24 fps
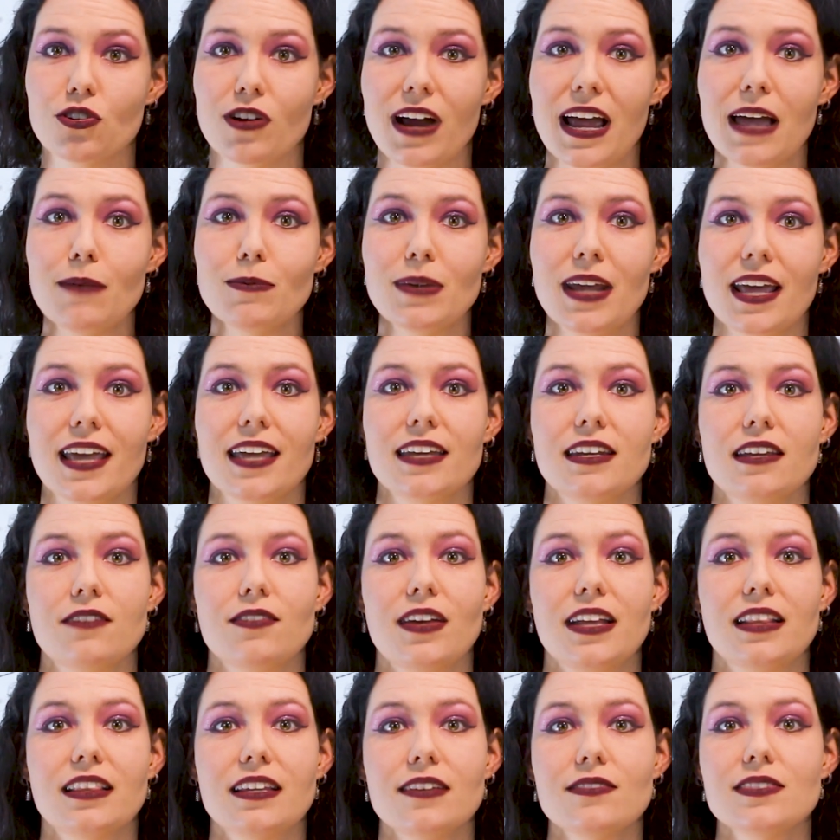gram-negative
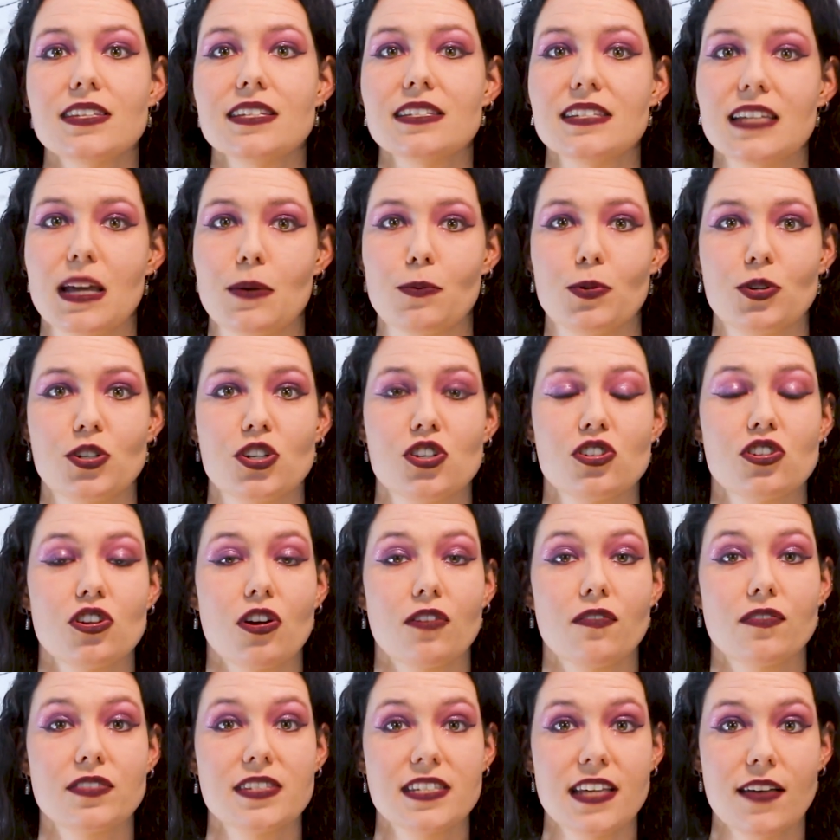and lives in temperatures
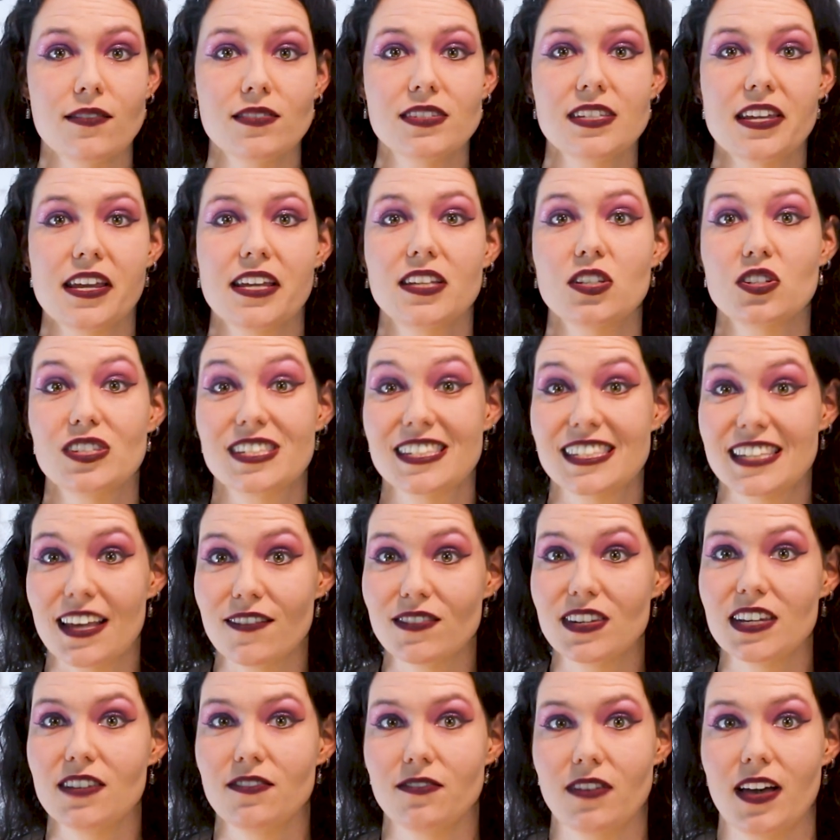of 70 to
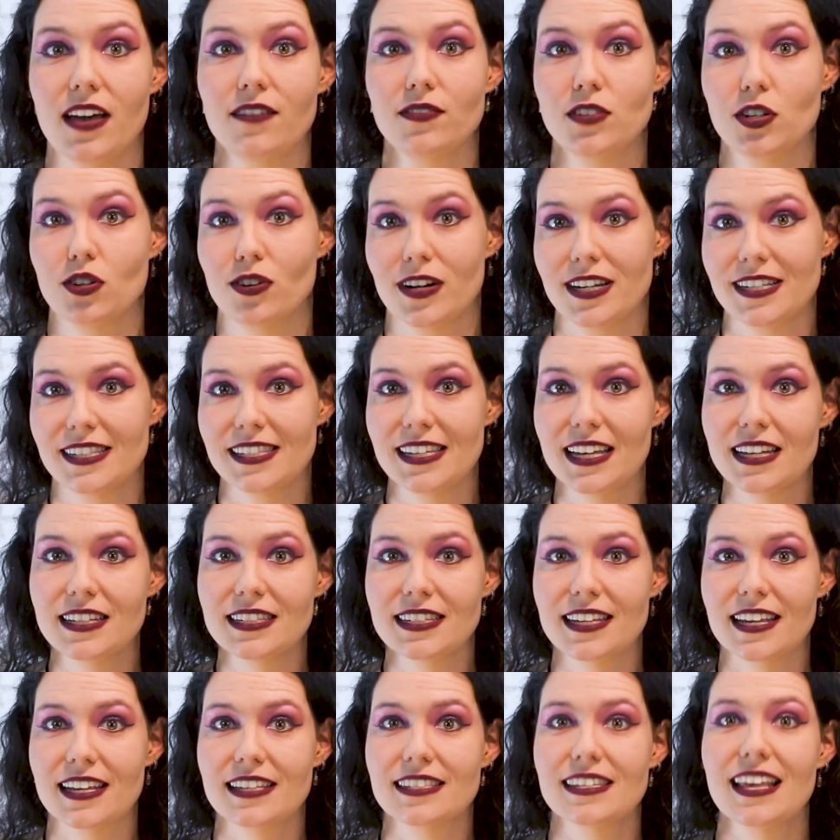75 degrees
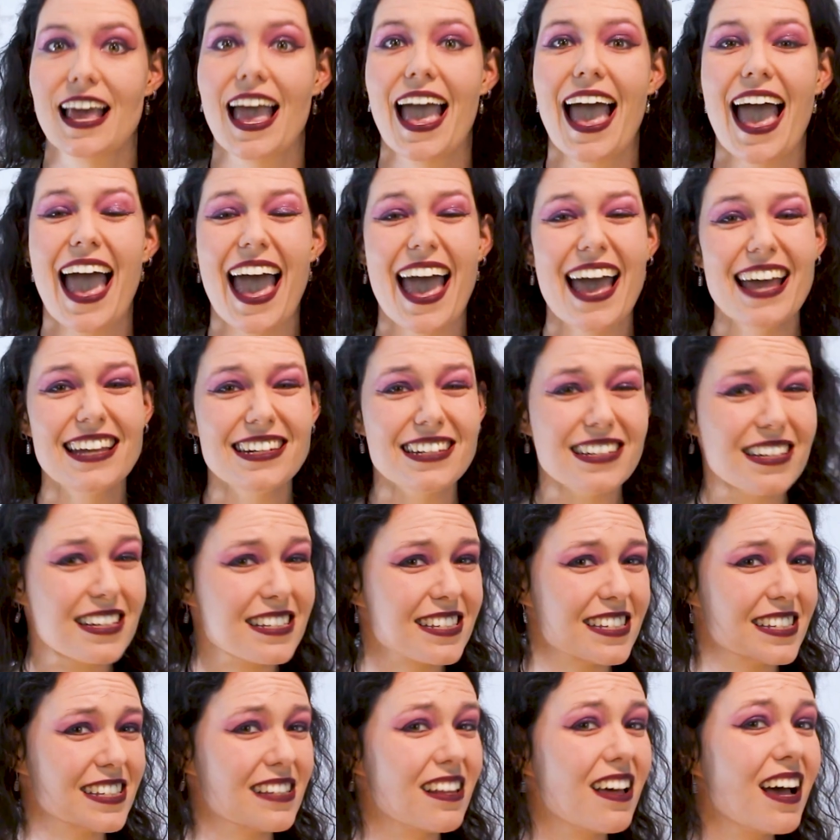Celsius and at
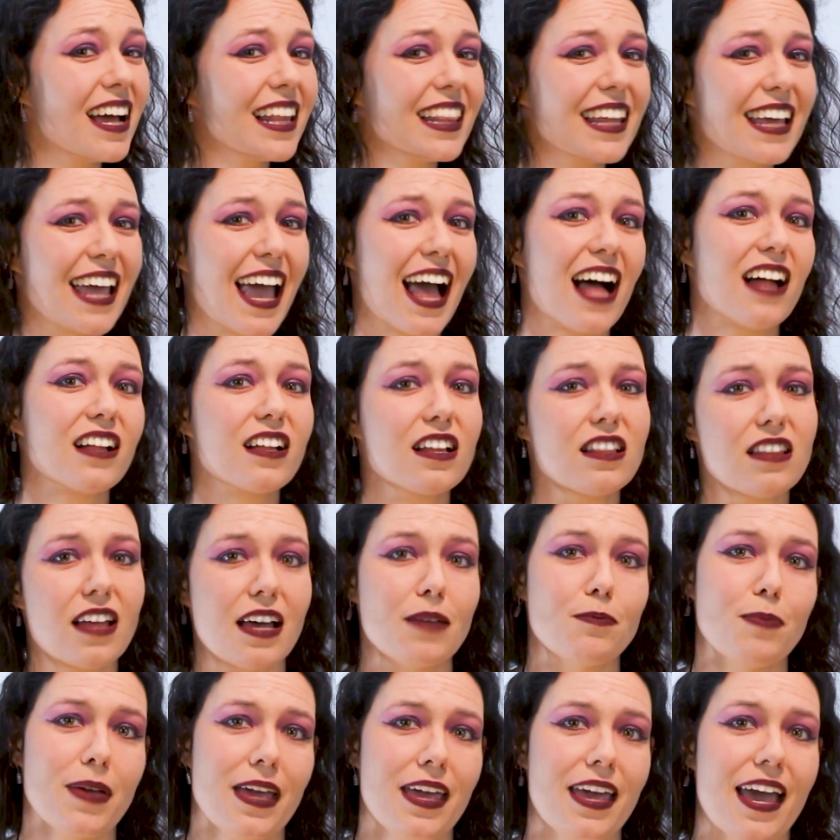a slightly
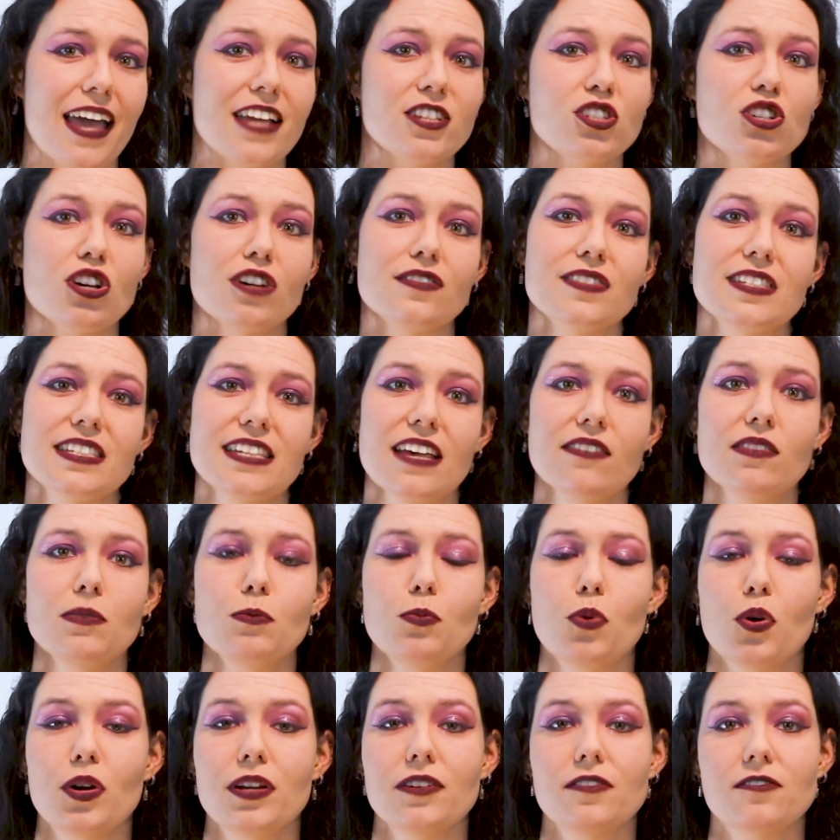alkaline pH of
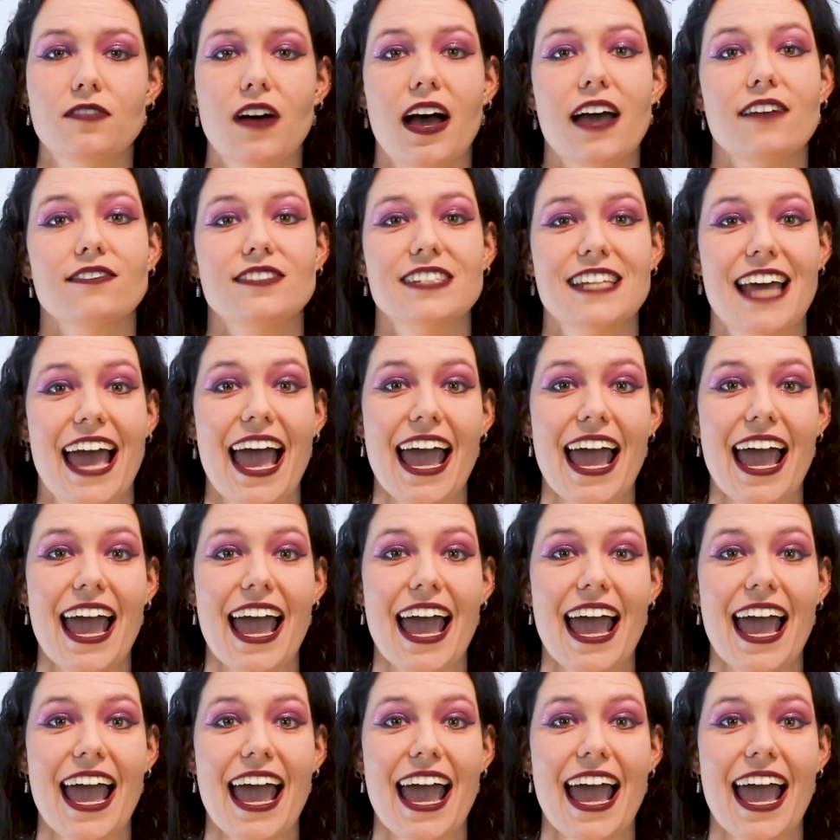7.5 to